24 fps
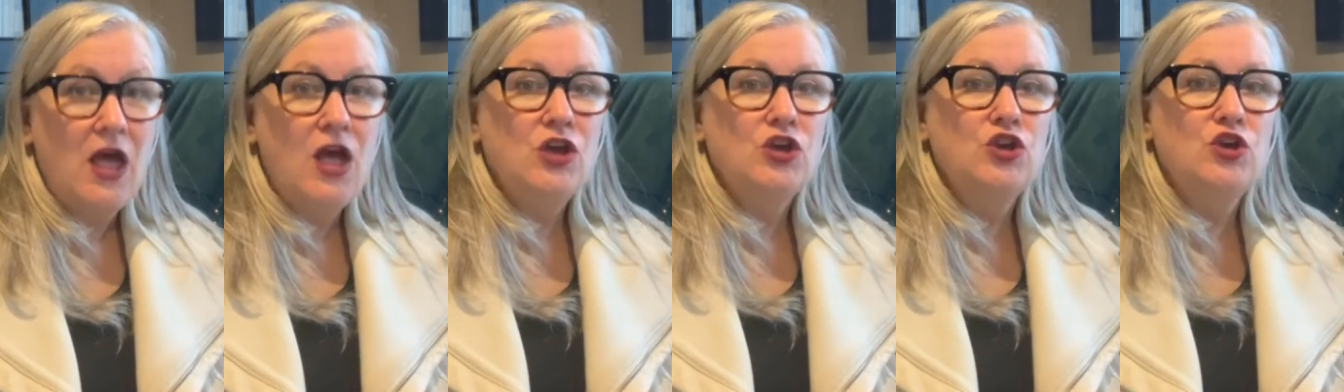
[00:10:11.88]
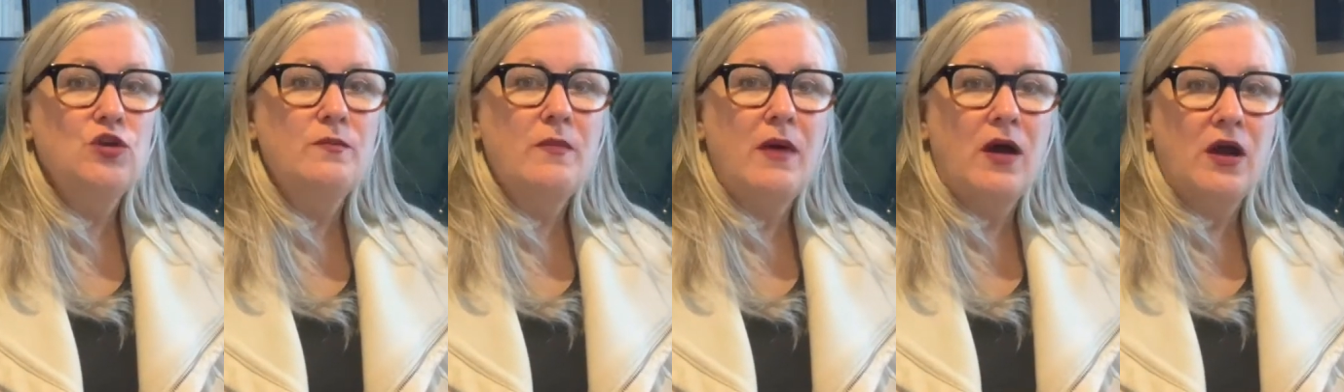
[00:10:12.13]

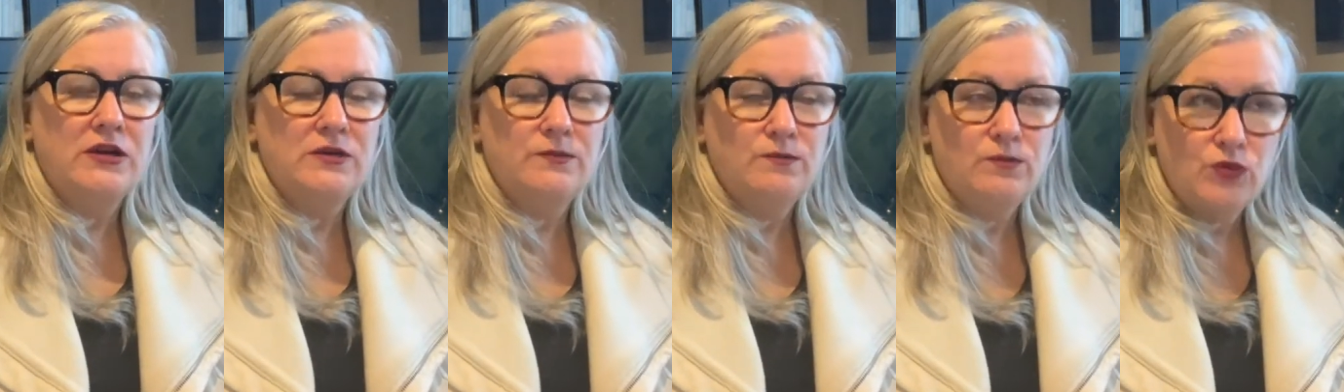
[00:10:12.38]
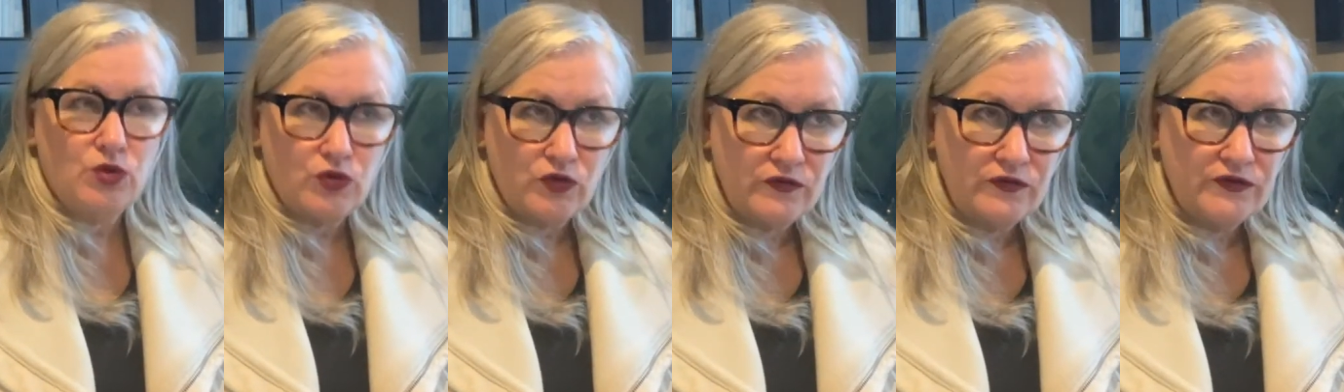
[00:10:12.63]
You might
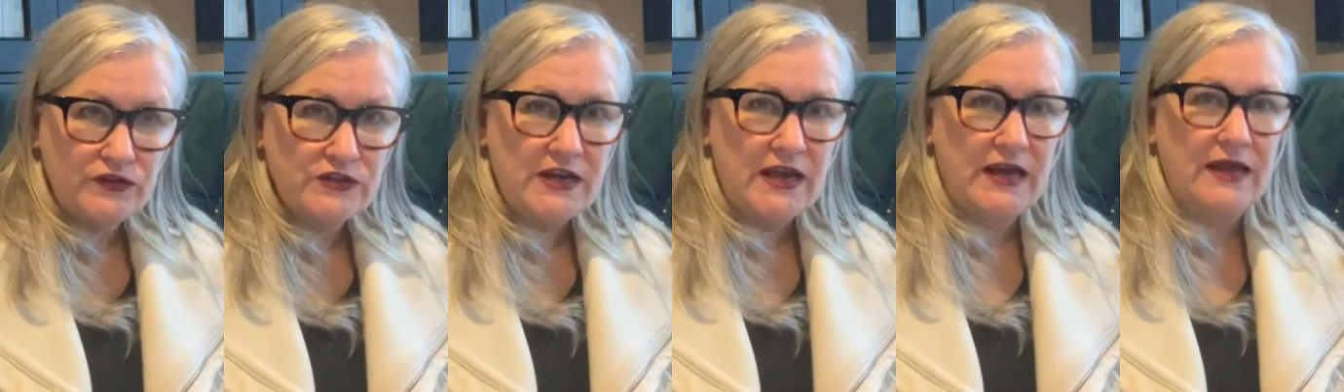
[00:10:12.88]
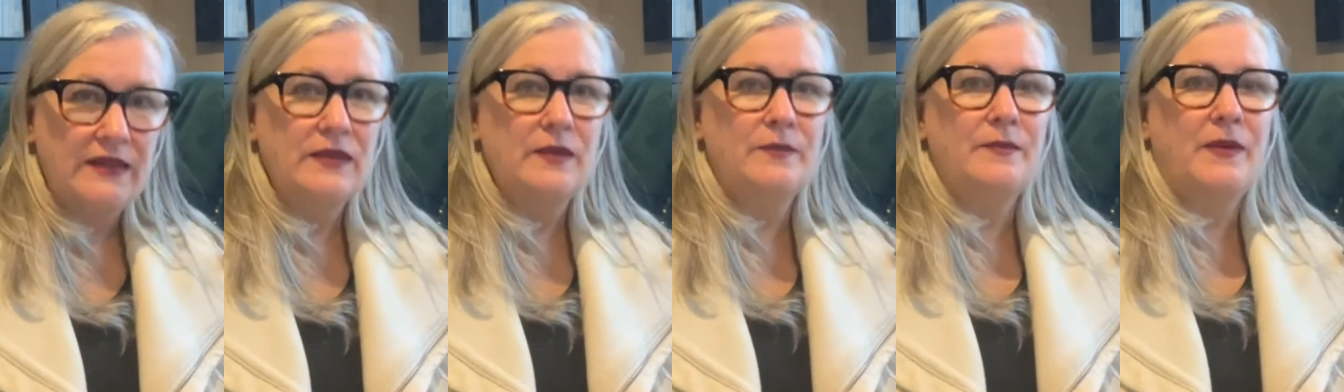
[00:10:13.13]
move
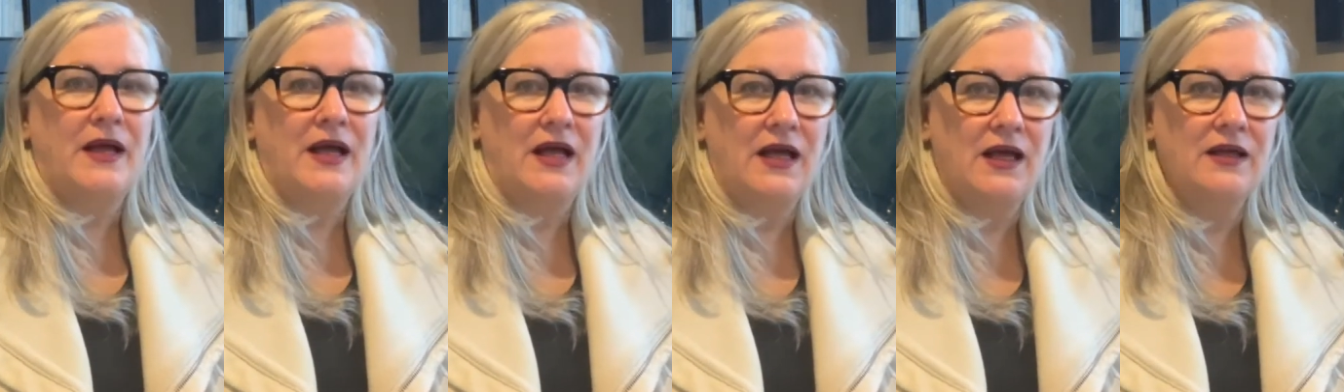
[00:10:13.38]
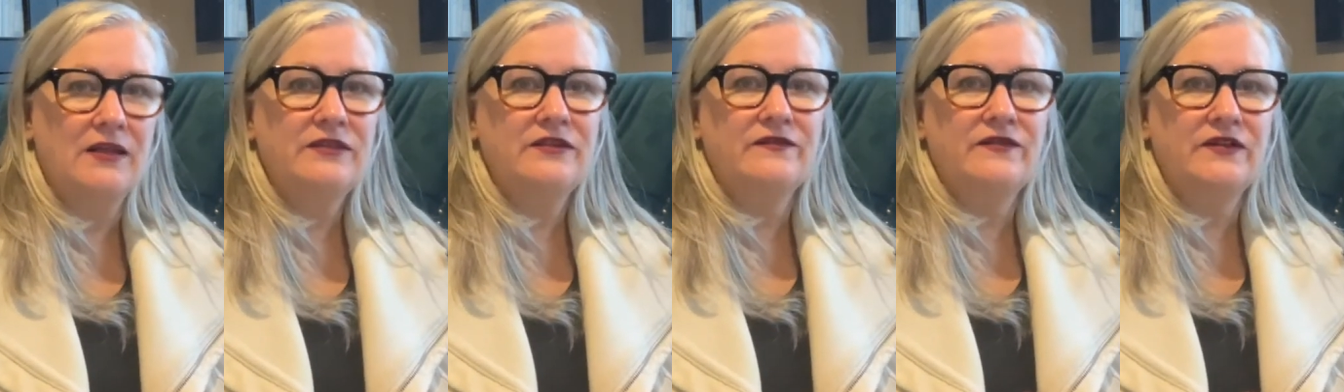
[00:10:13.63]
down the
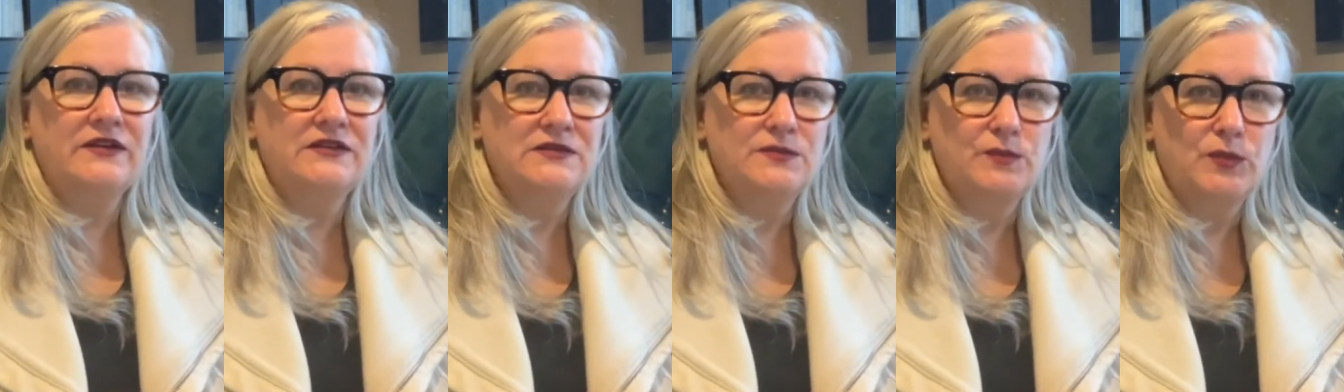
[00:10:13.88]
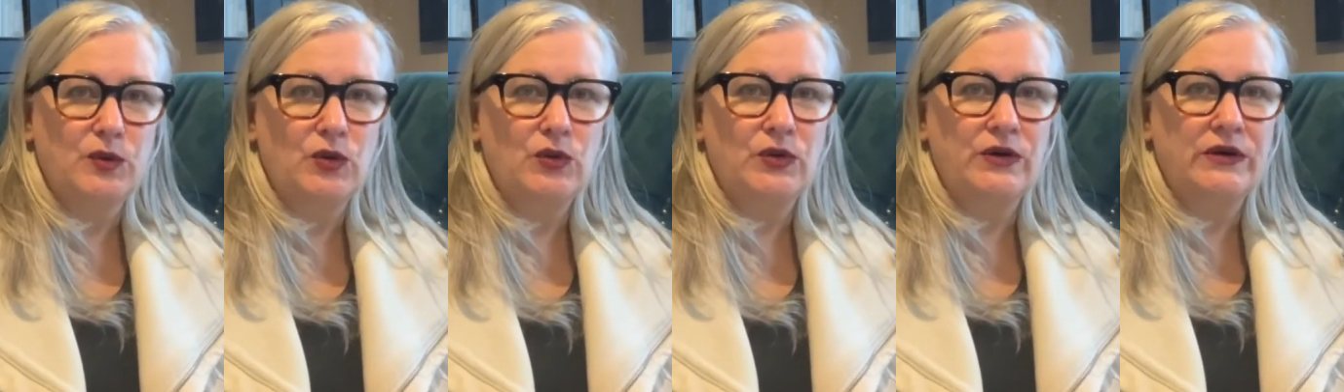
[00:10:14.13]
path of
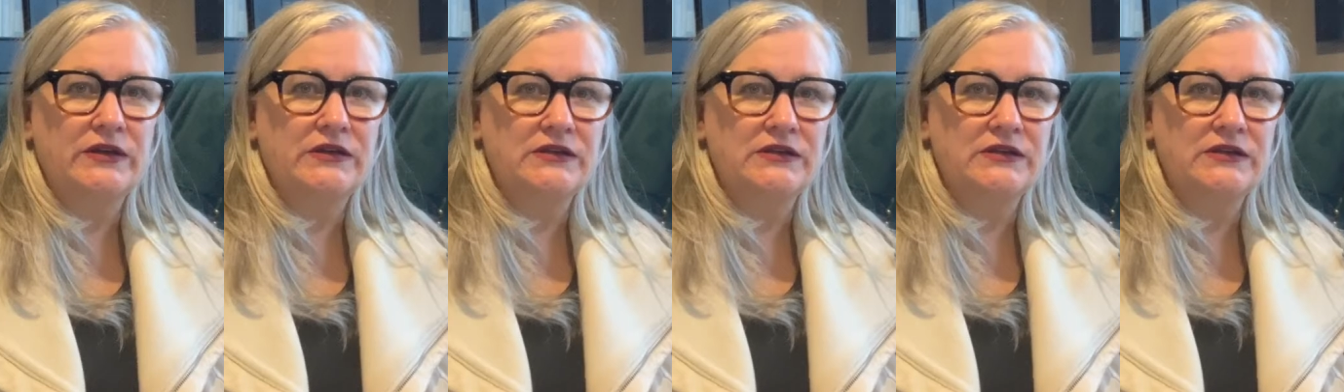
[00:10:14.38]
exploring